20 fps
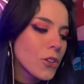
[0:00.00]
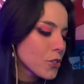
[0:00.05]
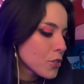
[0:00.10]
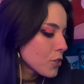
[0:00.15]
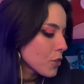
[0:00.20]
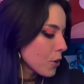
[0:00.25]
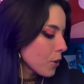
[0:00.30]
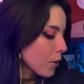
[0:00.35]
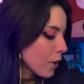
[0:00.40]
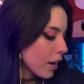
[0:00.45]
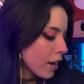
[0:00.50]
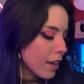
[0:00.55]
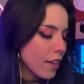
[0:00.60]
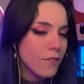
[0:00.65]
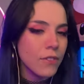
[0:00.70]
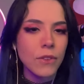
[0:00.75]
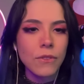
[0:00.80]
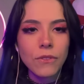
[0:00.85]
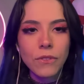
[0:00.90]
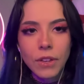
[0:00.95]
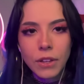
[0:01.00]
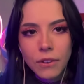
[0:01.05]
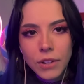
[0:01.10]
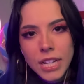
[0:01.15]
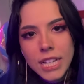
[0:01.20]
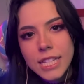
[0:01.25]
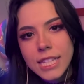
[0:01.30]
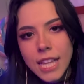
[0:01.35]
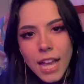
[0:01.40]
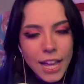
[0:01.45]
So I have
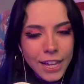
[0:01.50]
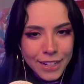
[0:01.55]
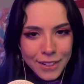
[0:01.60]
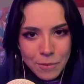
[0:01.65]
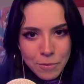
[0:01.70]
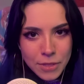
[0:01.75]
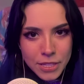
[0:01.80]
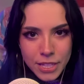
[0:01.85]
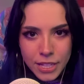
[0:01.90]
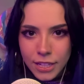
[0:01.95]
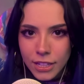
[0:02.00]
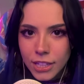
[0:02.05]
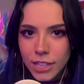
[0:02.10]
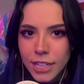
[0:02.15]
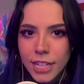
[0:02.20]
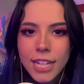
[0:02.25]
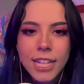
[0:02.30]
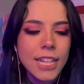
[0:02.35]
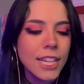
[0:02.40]
various items here,